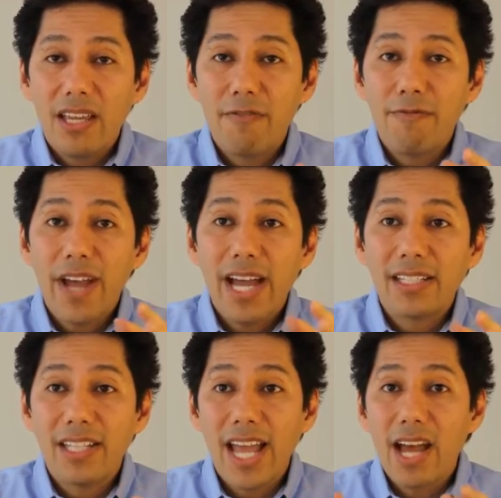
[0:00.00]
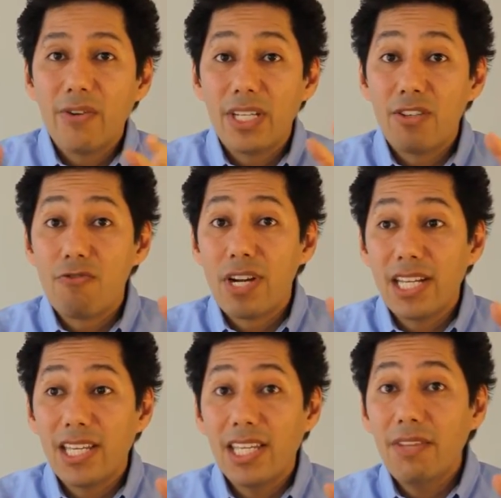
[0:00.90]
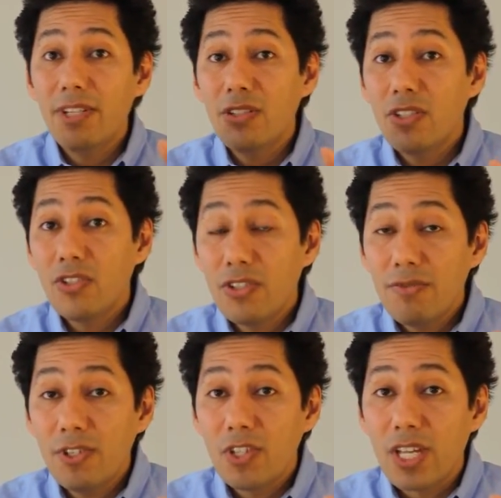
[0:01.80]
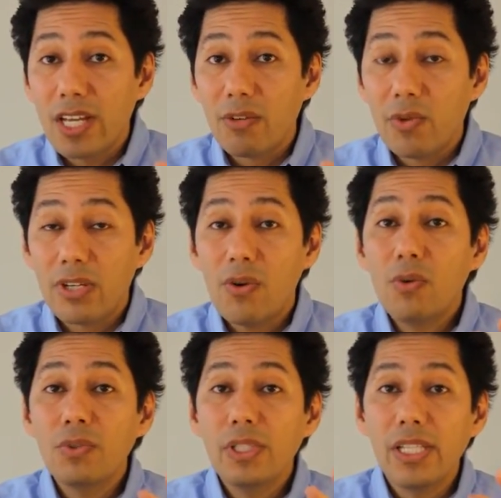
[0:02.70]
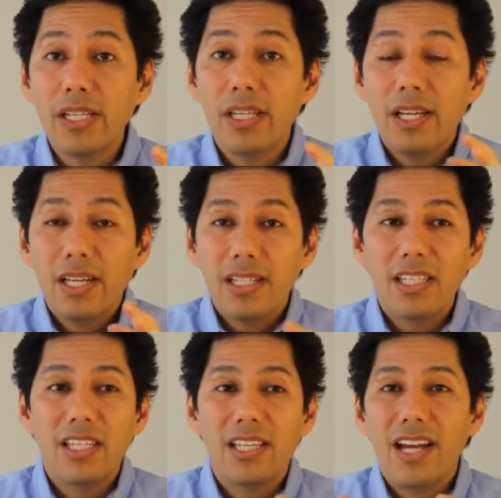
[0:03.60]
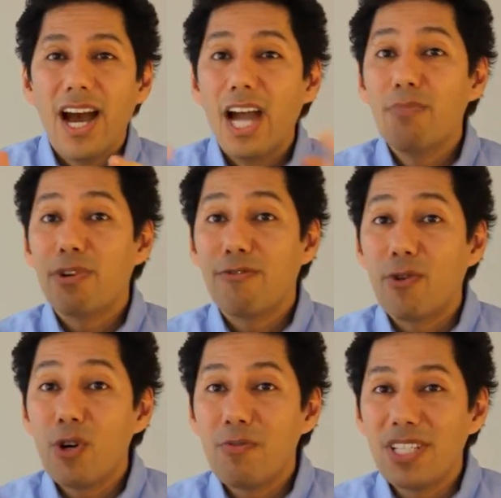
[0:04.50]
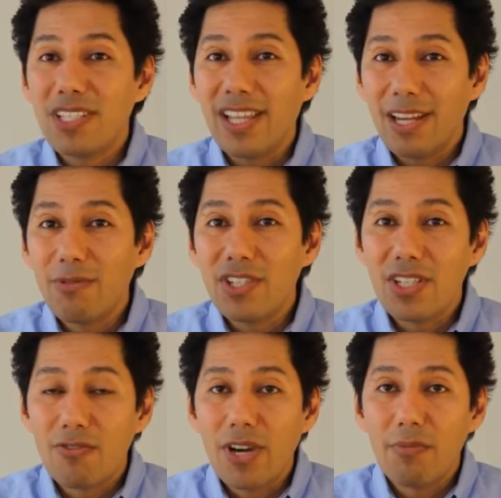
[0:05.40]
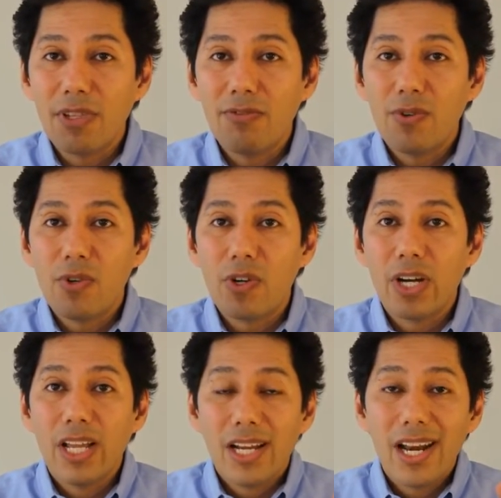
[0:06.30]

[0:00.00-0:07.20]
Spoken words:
In fact, now it's running even on the server side, where only the high-performance languages ran before.